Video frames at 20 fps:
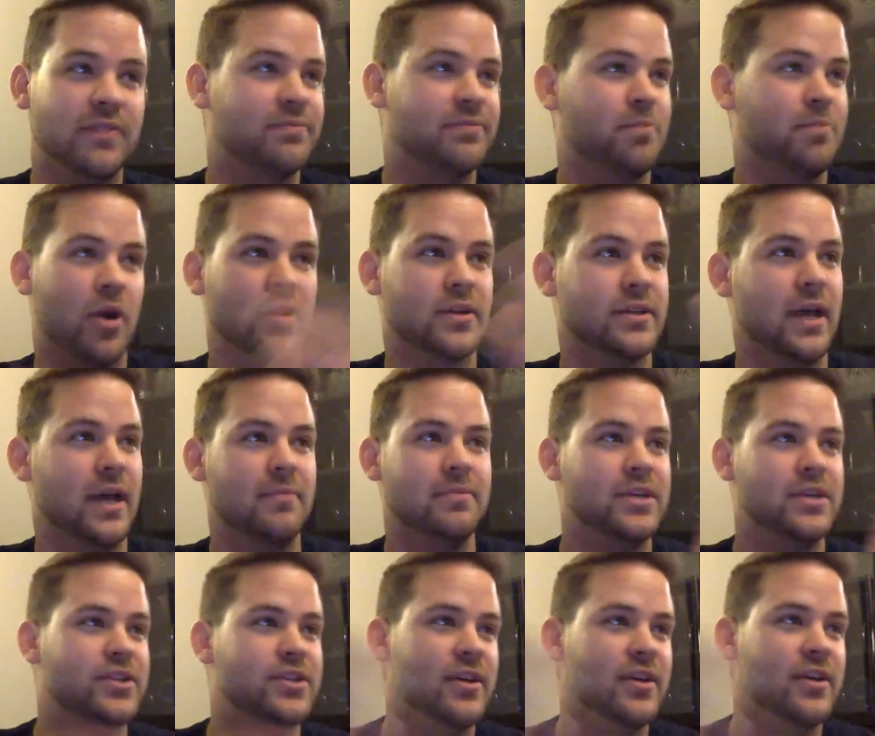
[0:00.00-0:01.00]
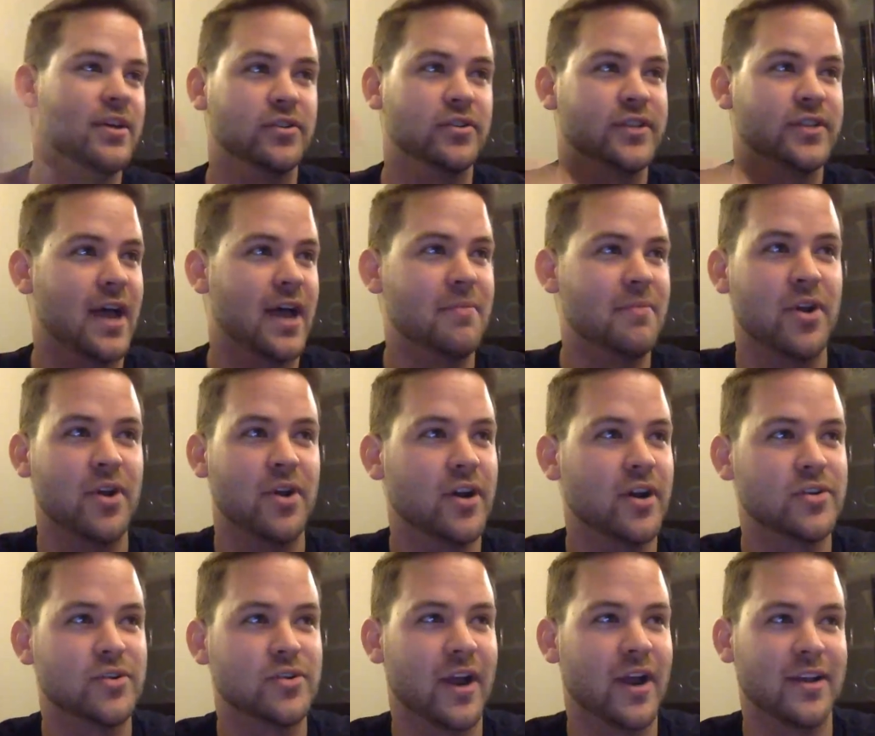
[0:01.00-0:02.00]
part-time DJ, full-time nerd,
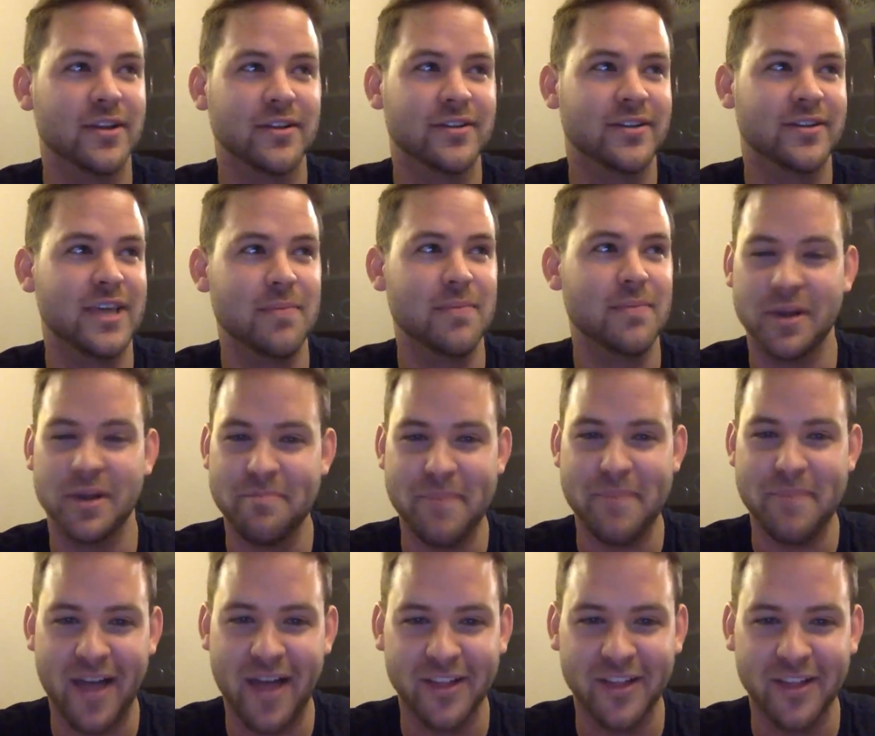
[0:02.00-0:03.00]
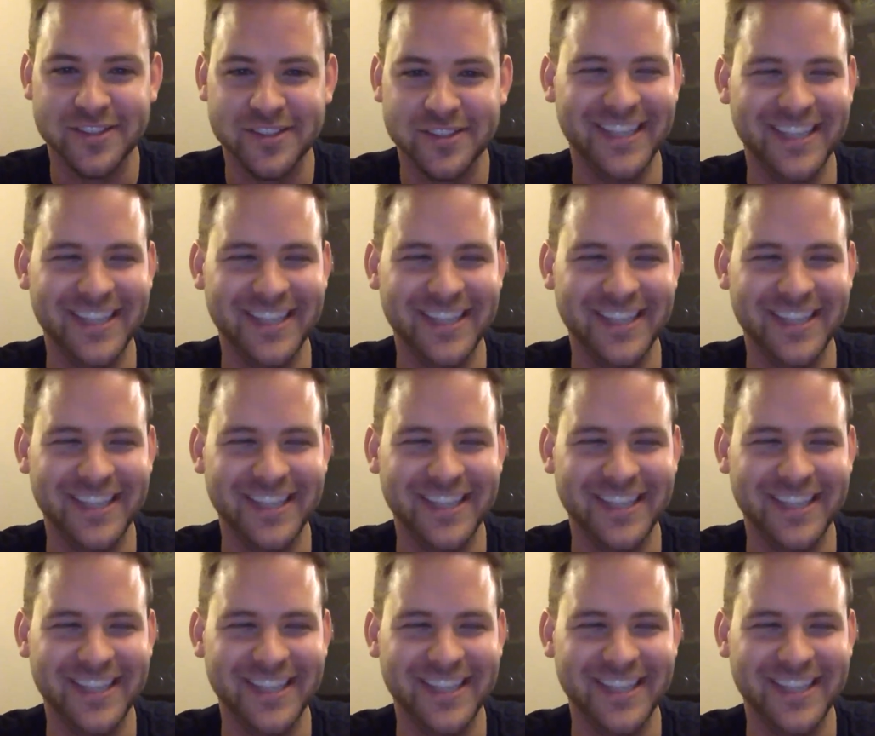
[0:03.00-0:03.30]
trying to keep it in balance.